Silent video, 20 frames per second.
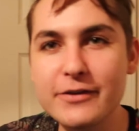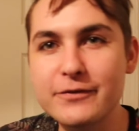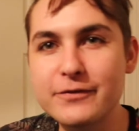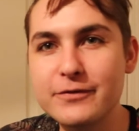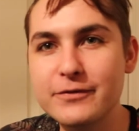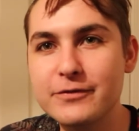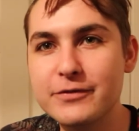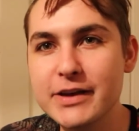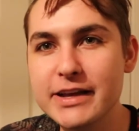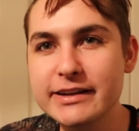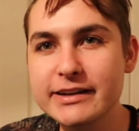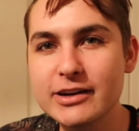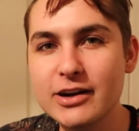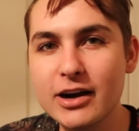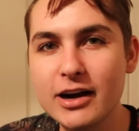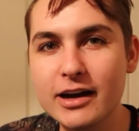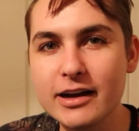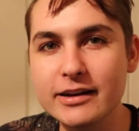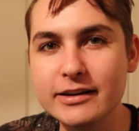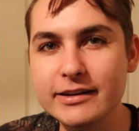at
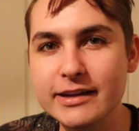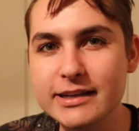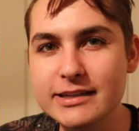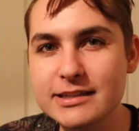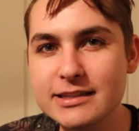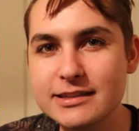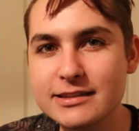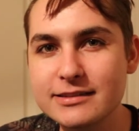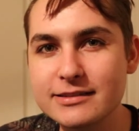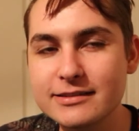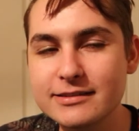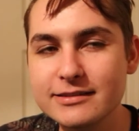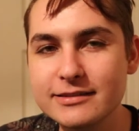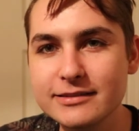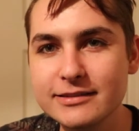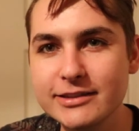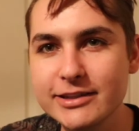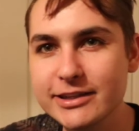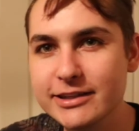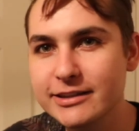VidCon next
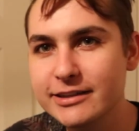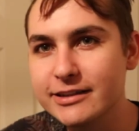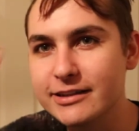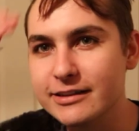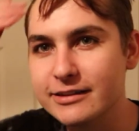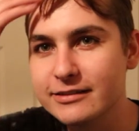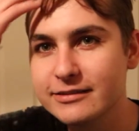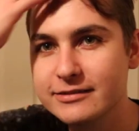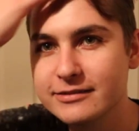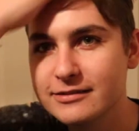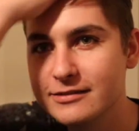year.